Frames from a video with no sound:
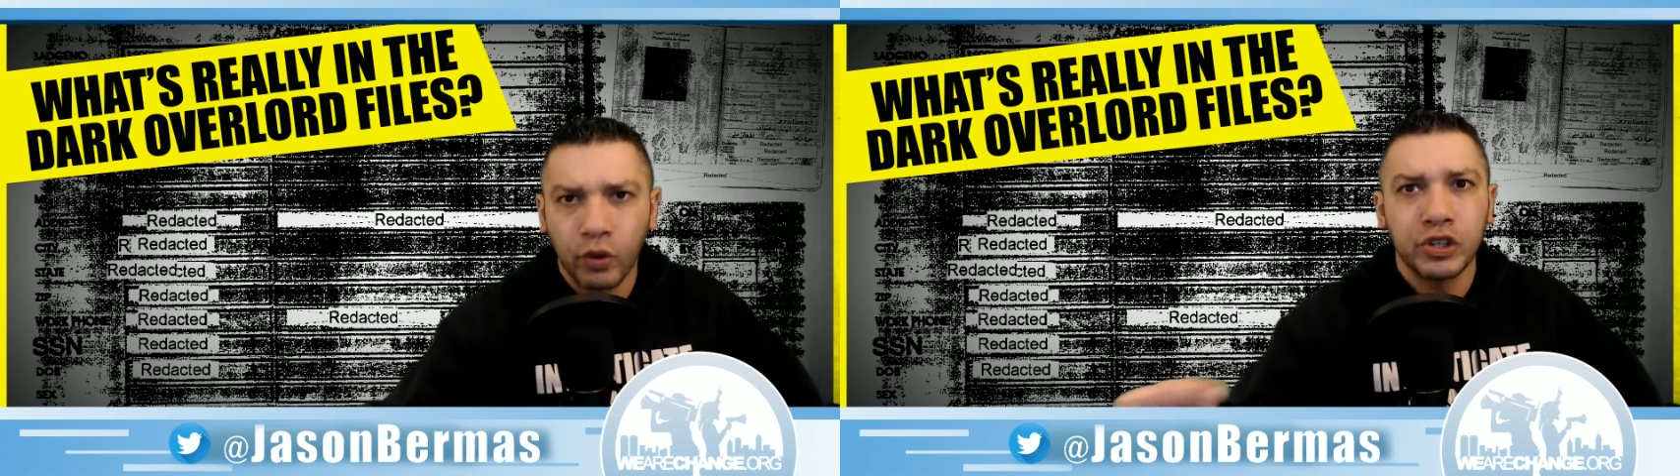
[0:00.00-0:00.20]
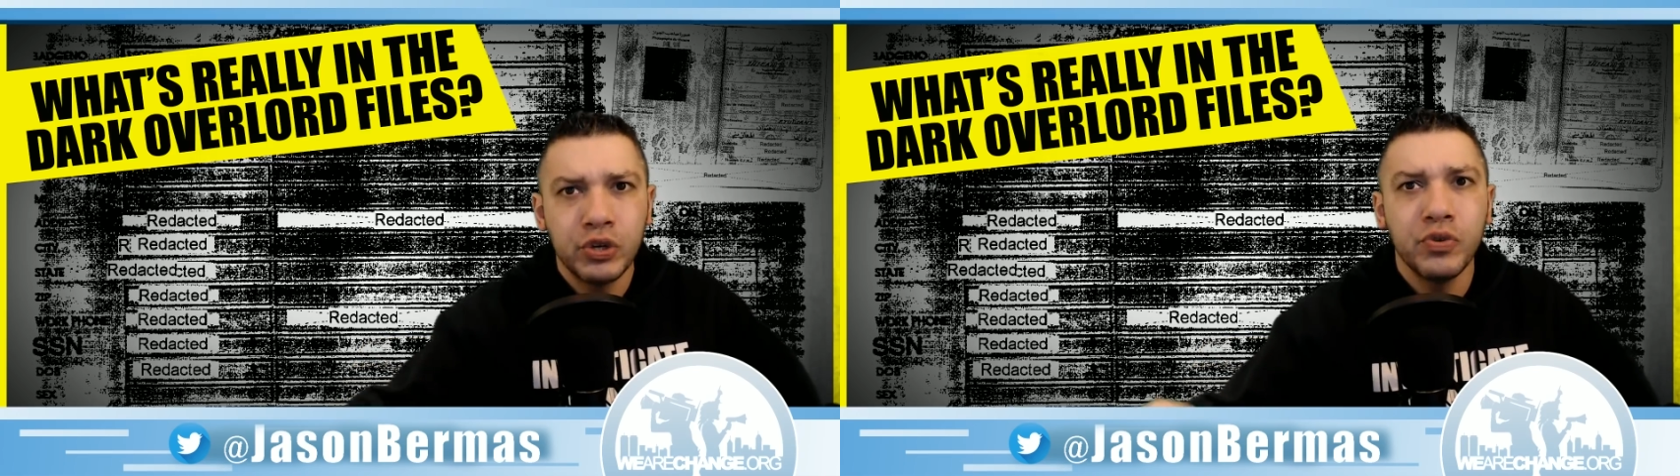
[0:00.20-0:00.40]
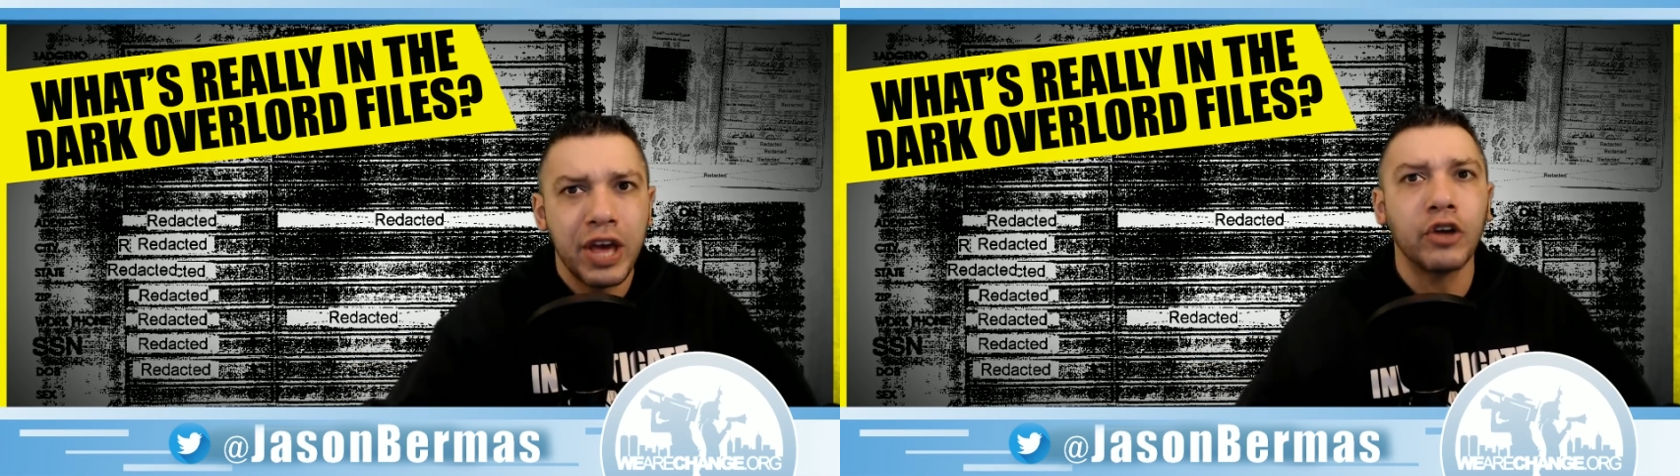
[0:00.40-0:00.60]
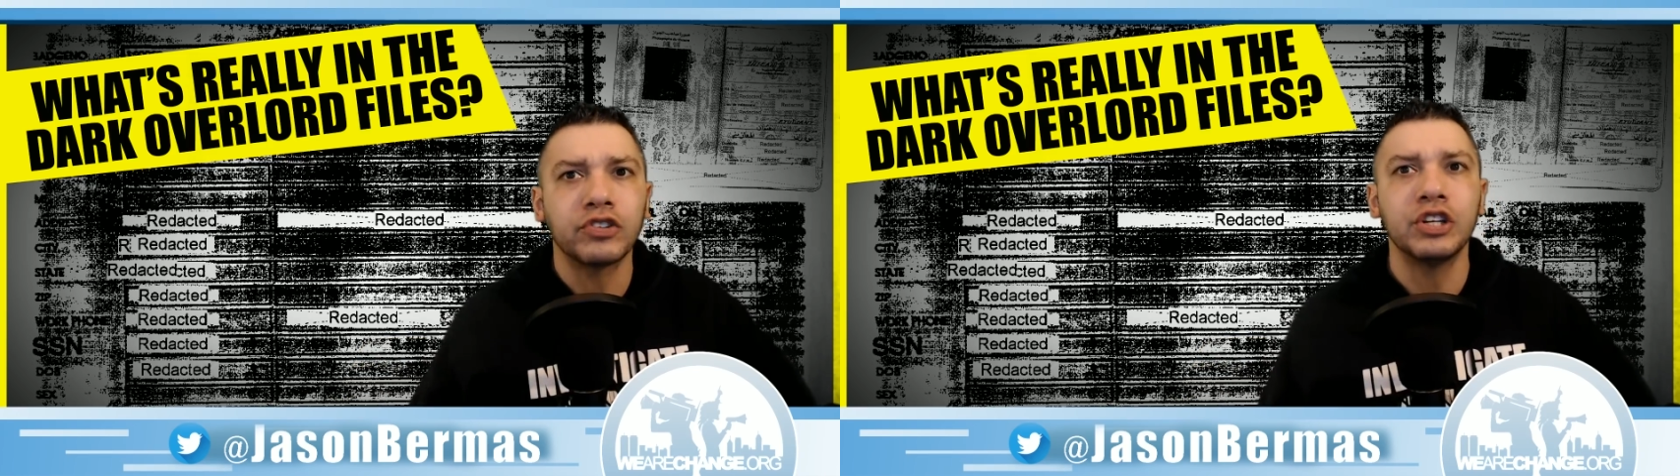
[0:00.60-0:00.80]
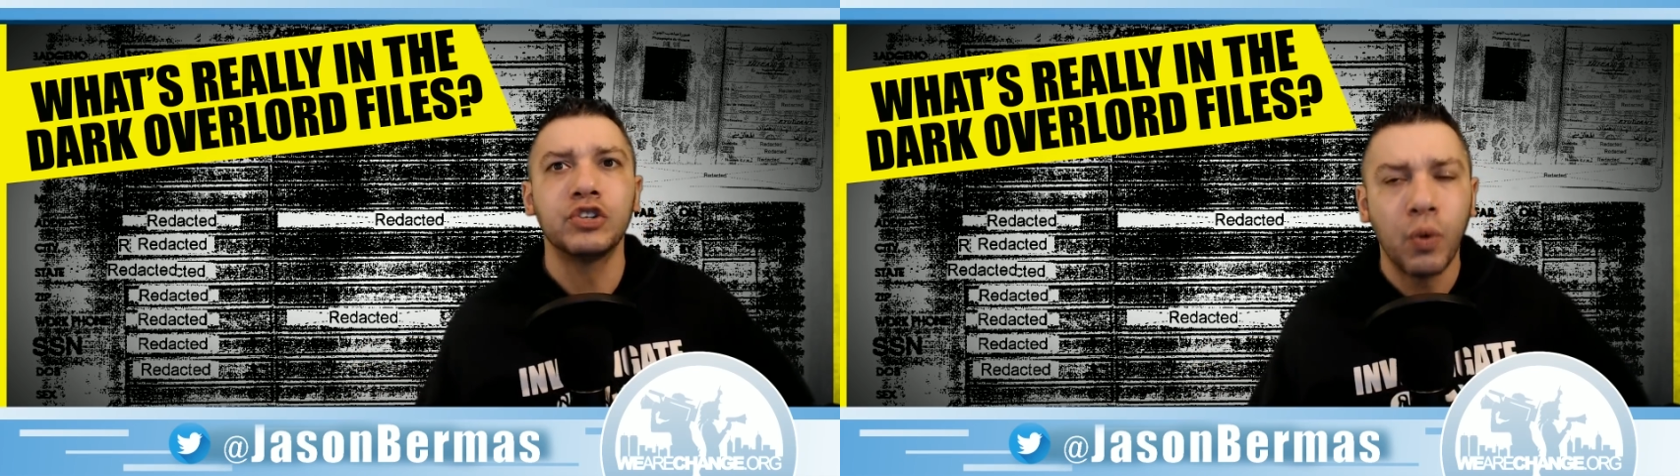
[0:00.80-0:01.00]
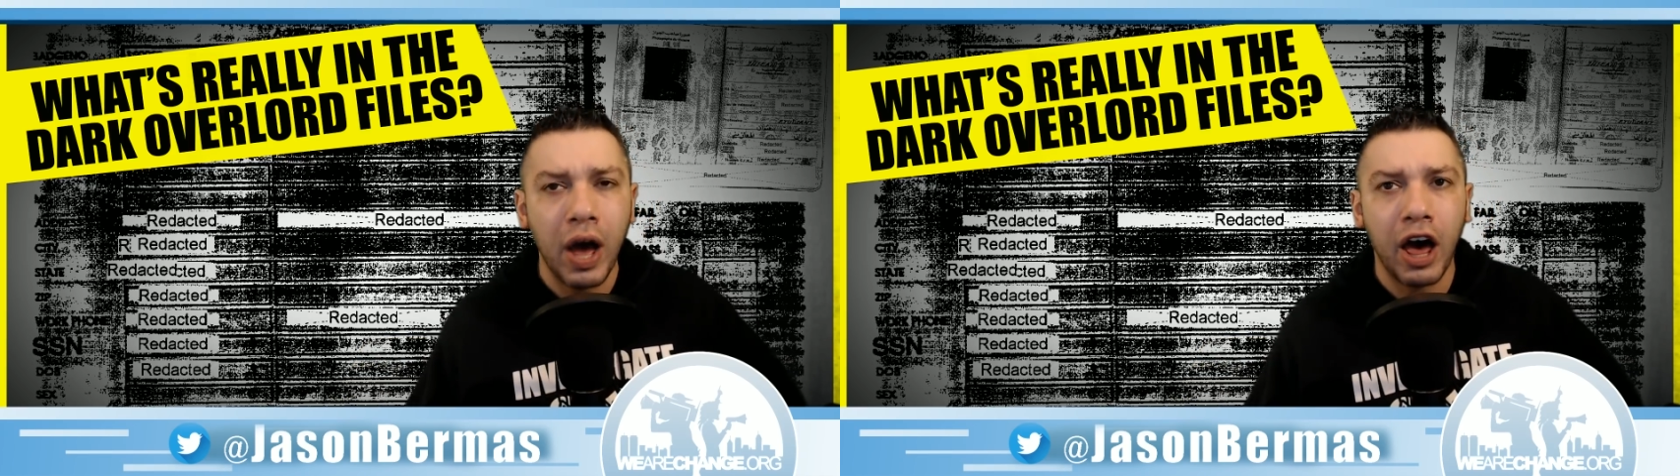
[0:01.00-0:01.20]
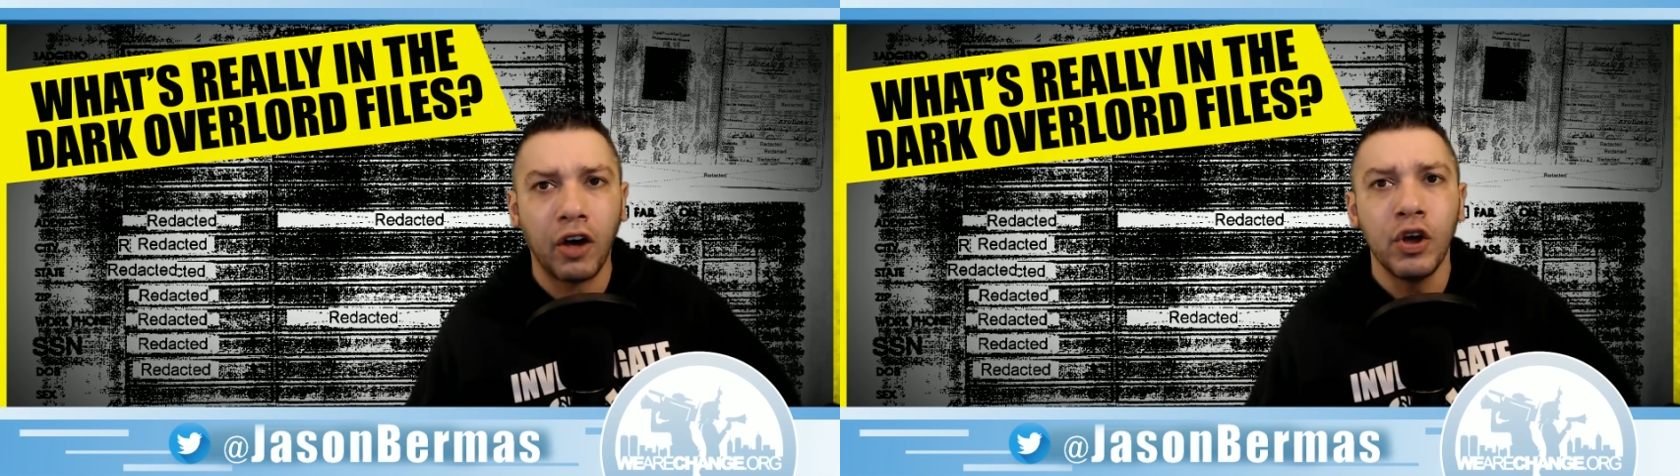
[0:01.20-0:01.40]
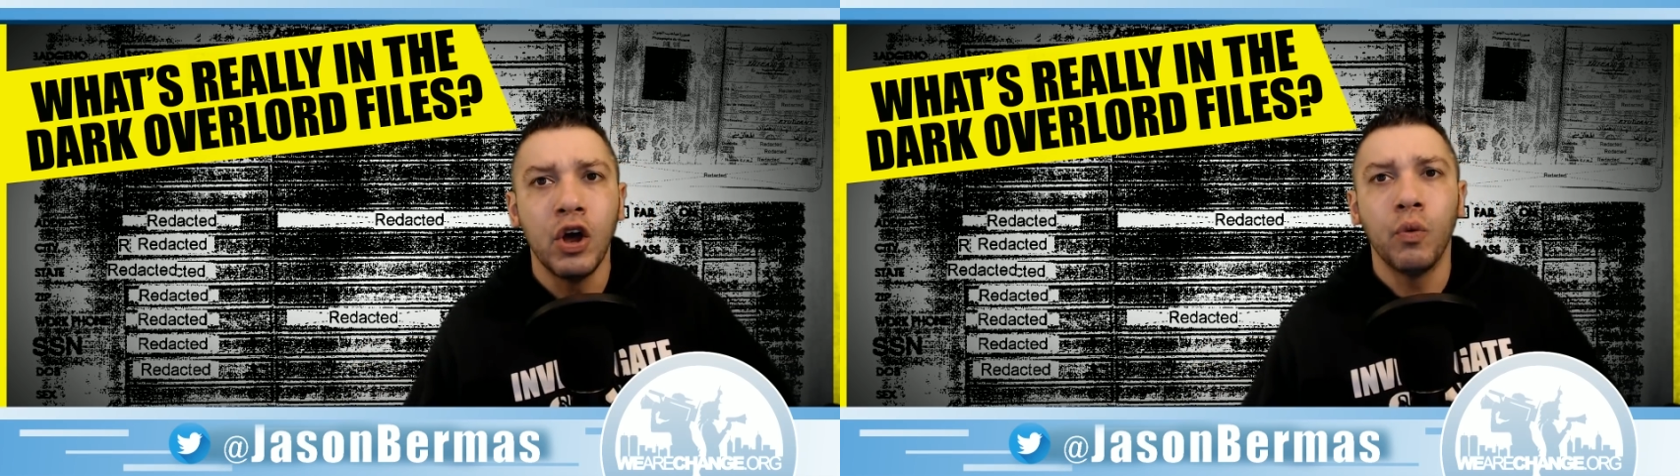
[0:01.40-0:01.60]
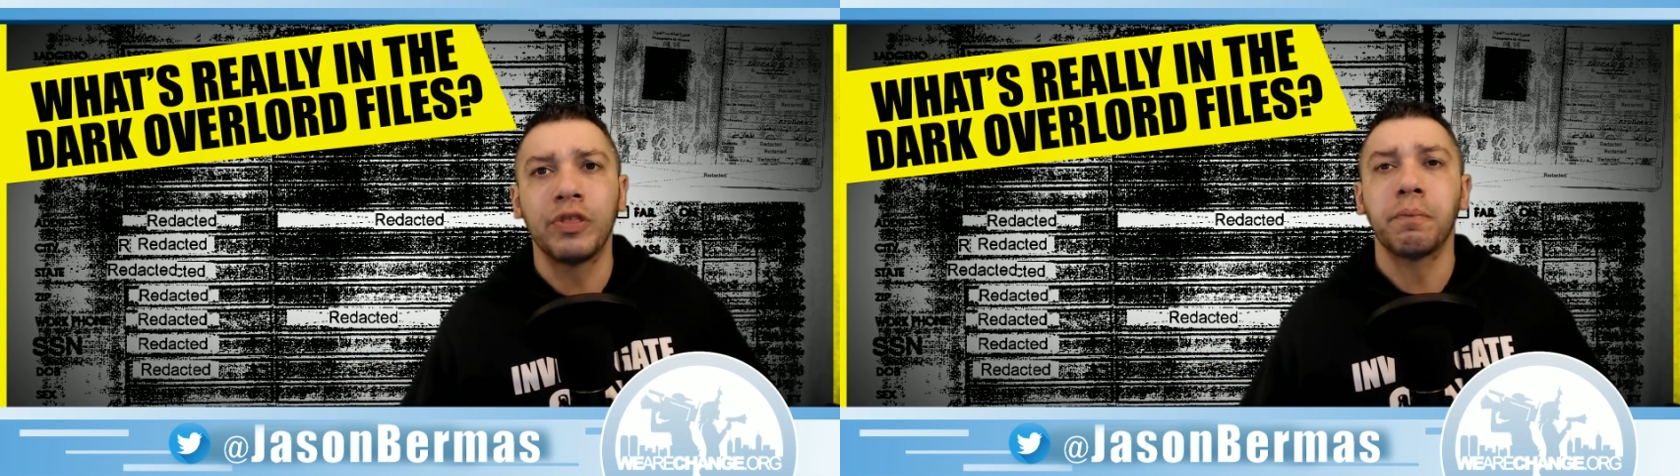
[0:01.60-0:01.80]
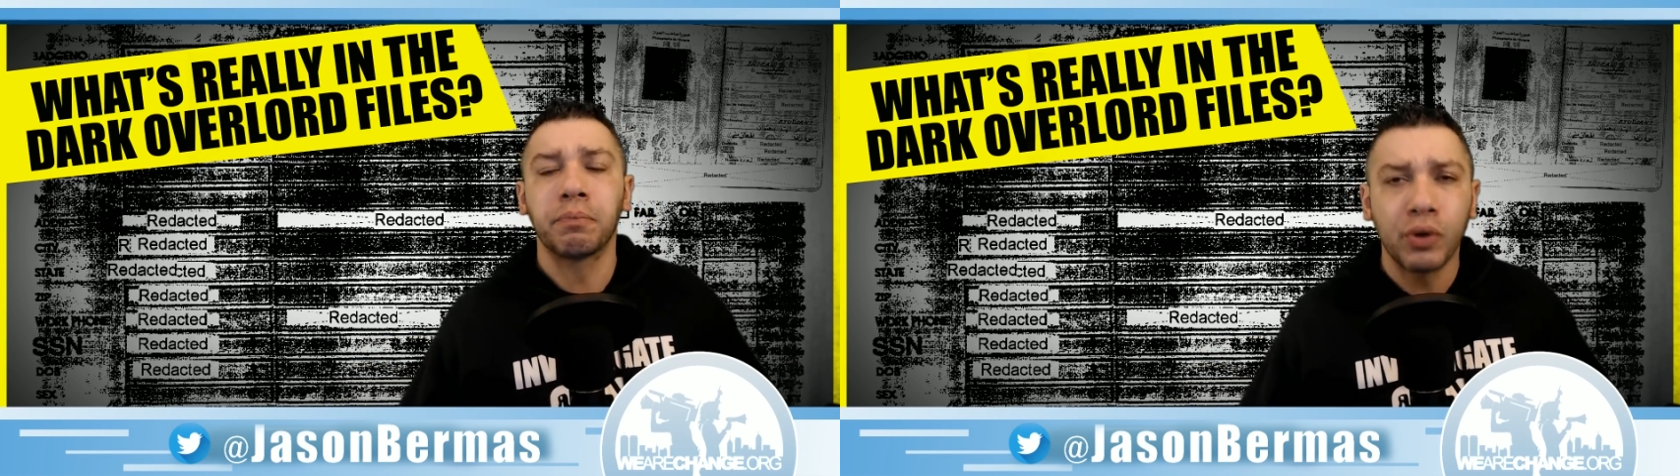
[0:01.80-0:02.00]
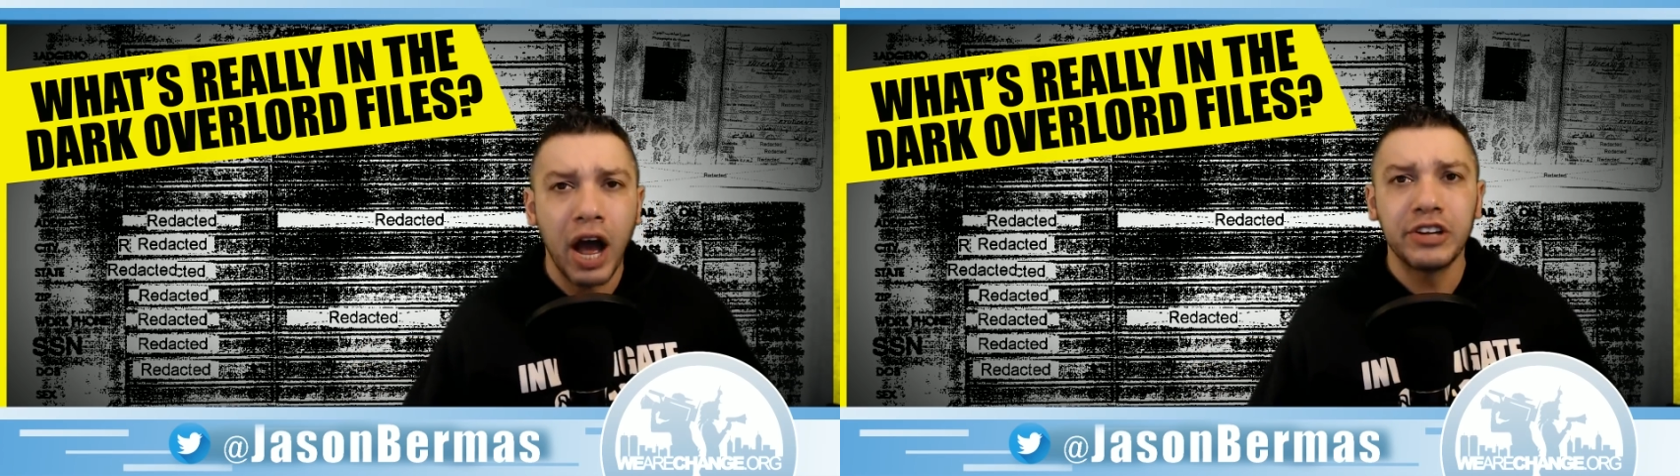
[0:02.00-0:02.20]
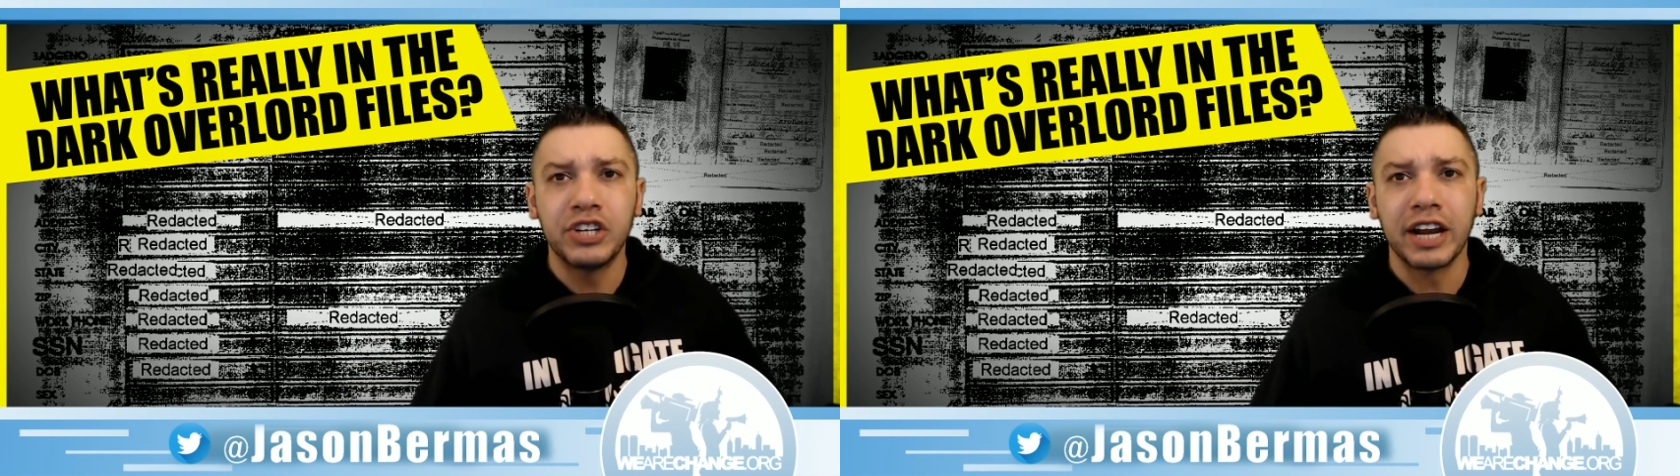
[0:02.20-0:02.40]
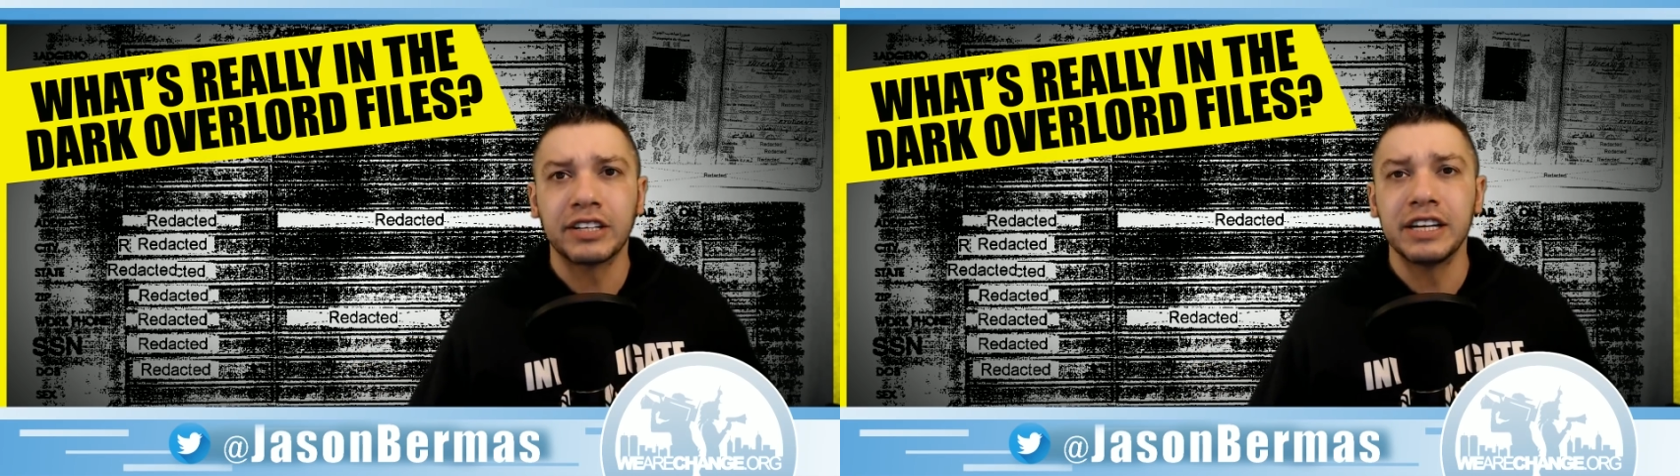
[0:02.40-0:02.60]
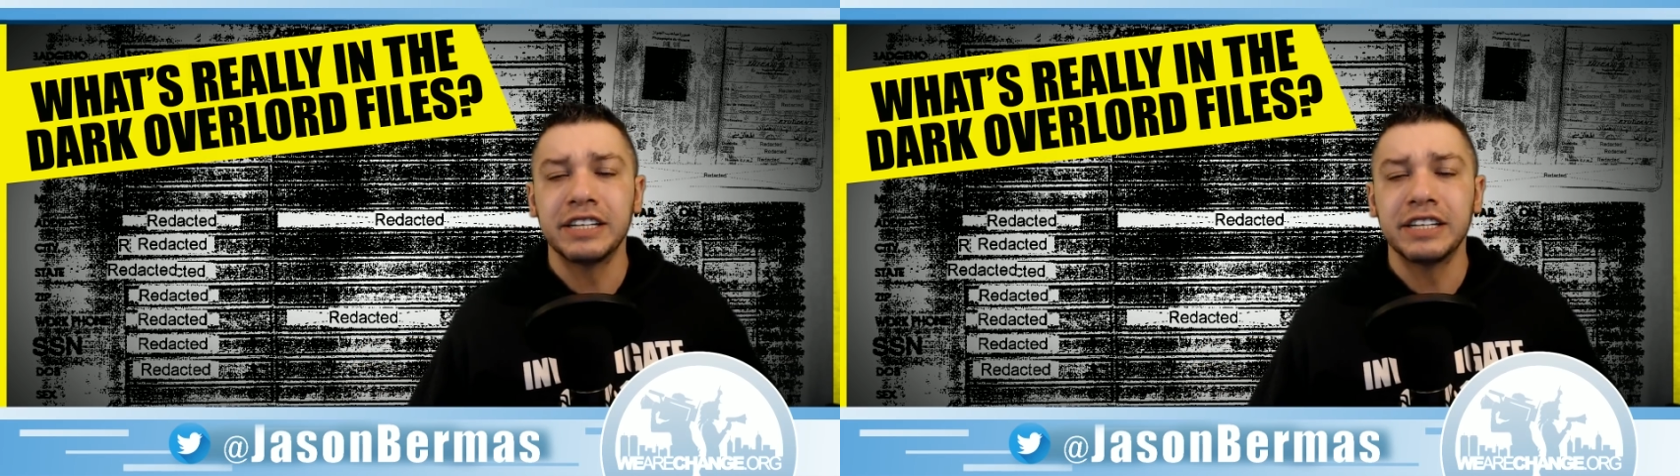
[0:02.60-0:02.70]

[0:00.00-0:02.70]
2012 with Project